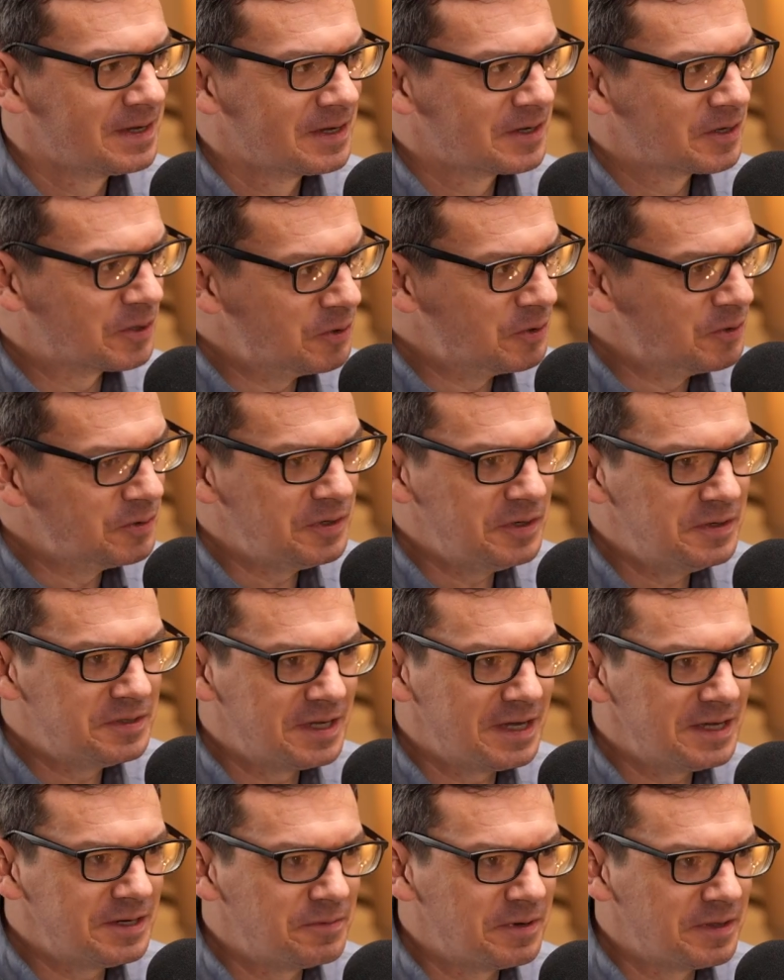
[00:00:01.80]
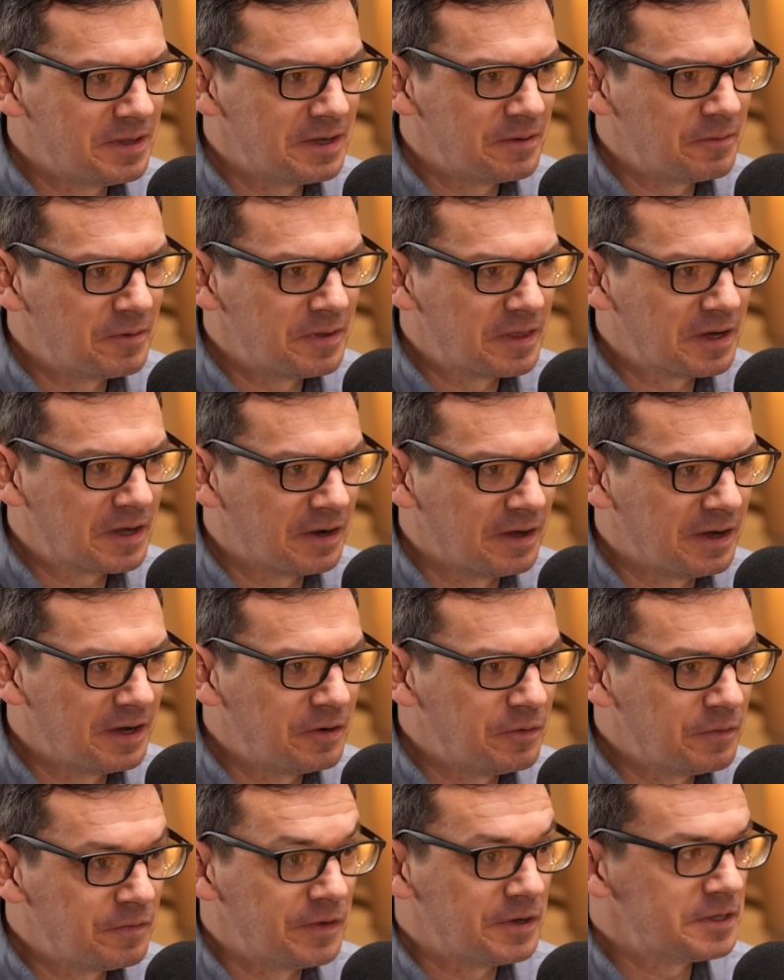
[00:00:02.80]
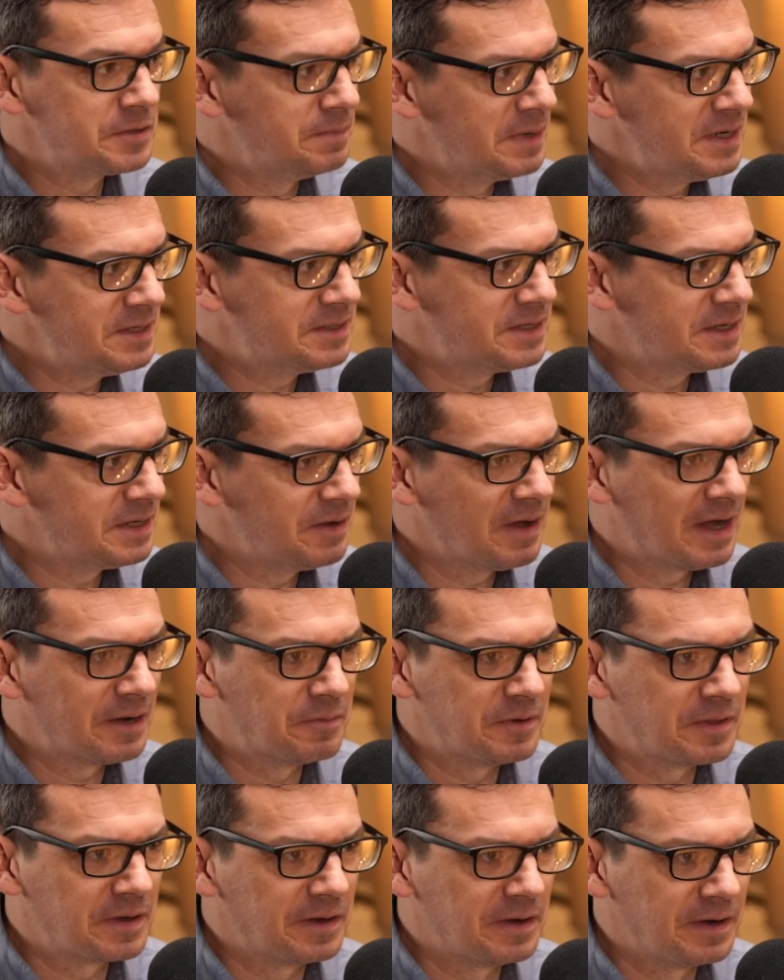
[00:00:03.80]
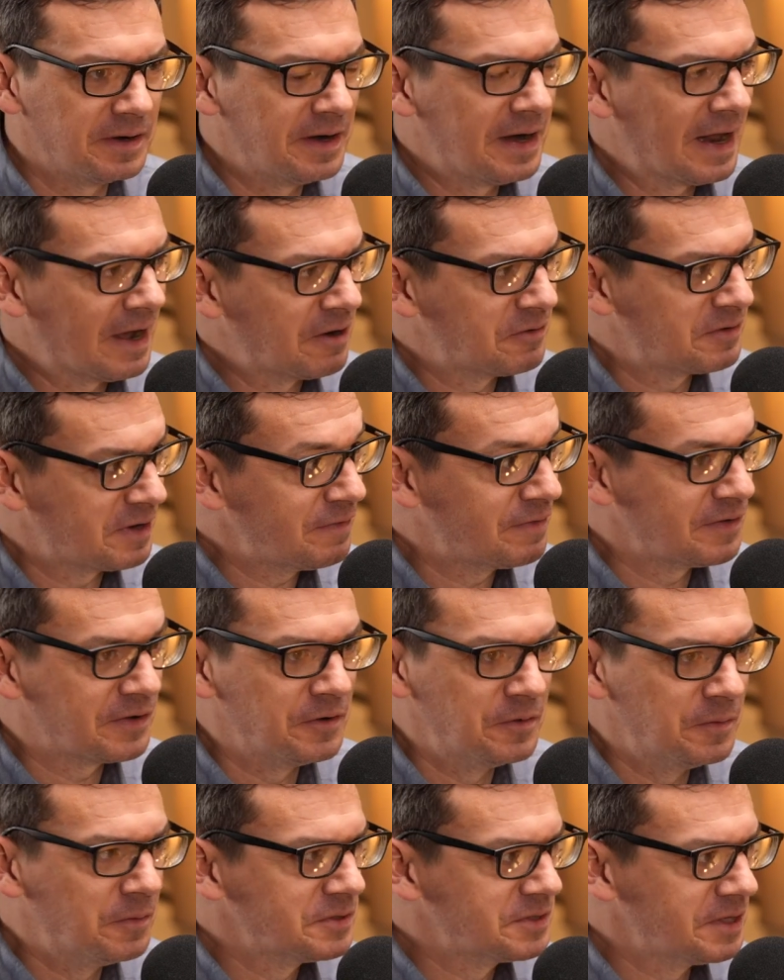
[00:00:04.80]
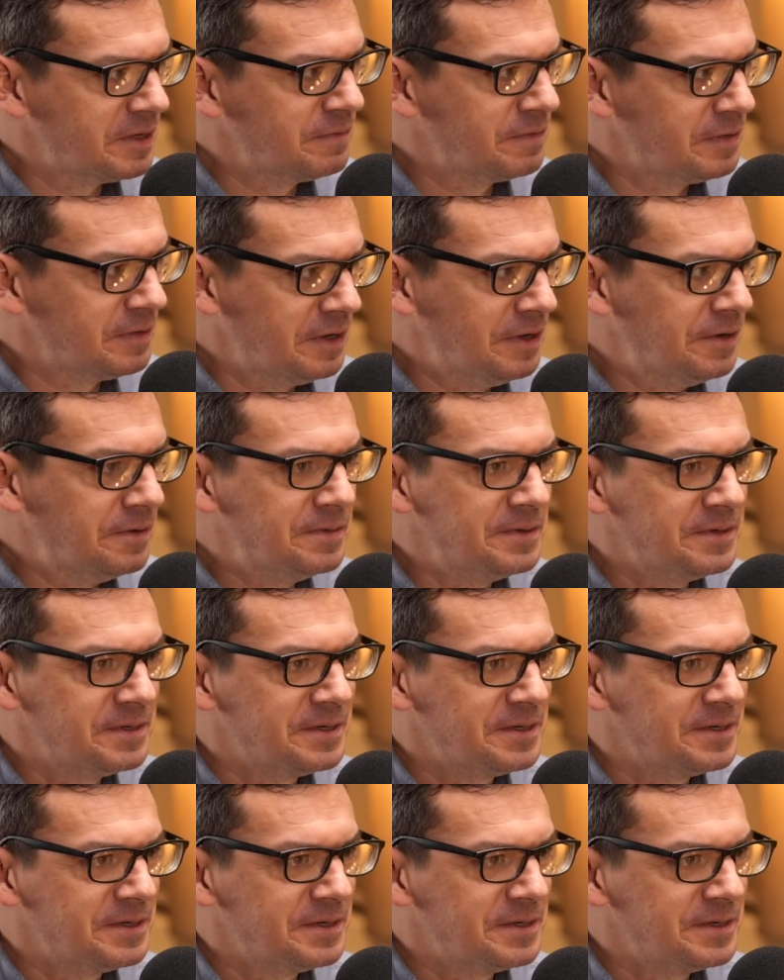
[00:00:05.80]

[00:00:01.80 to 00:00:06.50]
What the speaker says: call you did with a client, or first meeting you had with a client, and how difficult was it for you?